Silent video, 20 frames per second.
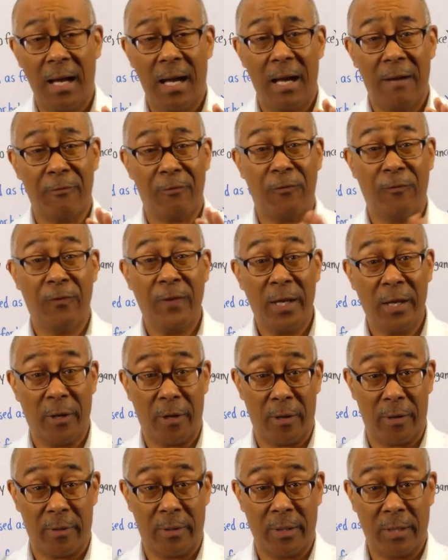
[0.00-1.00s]
uh,
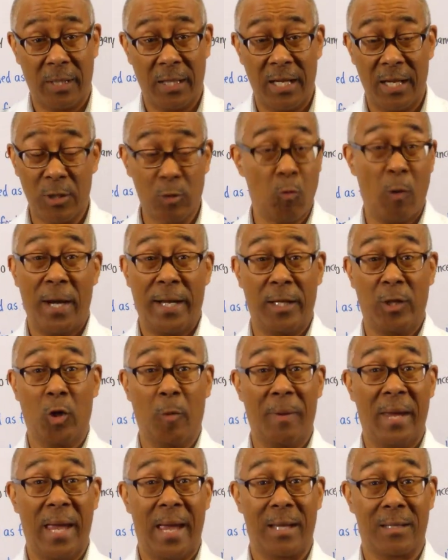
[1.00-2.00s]
fear is wetting
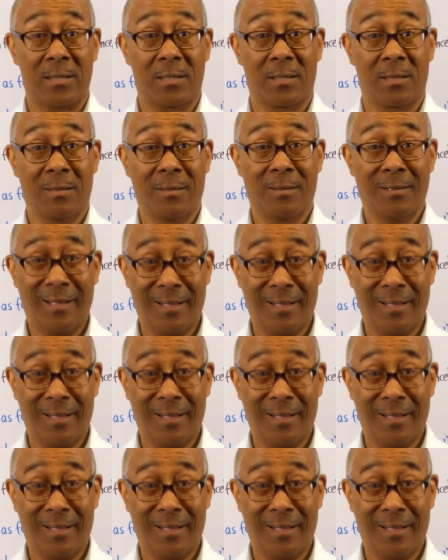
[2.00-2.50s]
your pants.